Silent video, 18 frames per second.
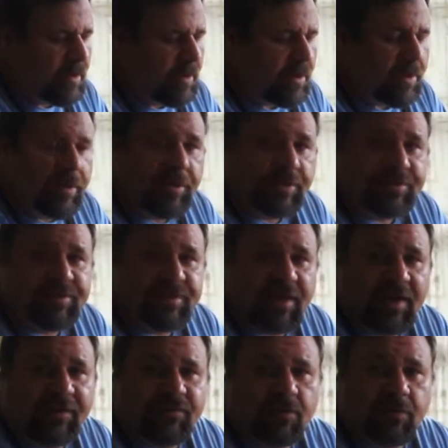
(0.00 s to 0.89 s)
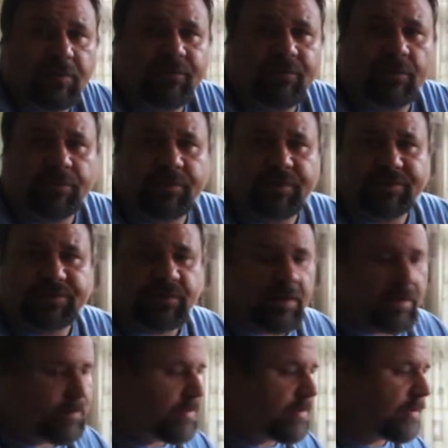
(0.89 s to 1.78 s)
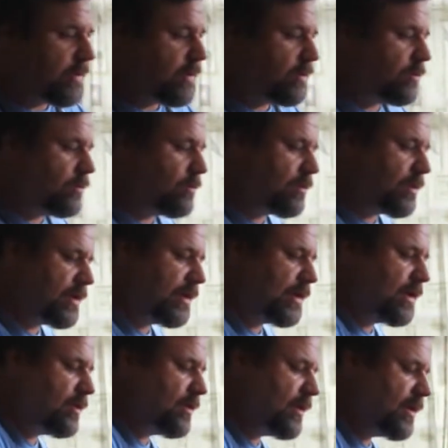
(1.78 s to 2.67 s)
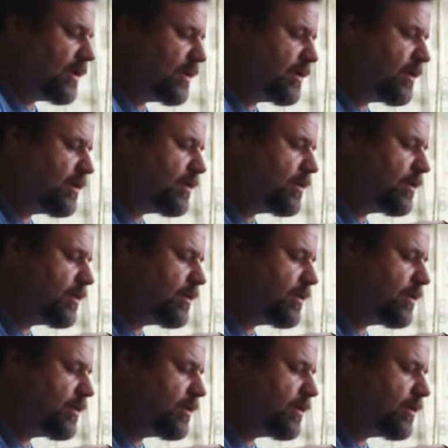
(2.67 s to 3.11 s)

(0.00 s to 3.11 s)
then you'll see after we fill these up, we're going to go ahead